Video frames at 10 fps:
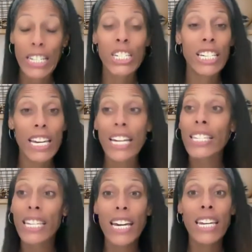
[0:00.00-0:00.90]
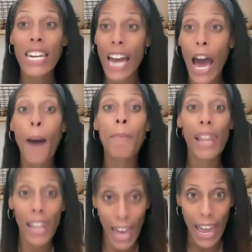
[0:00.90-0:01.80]
She did not
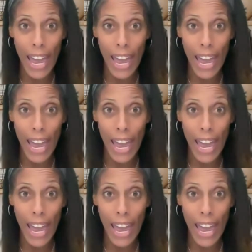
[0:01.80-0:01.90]
play.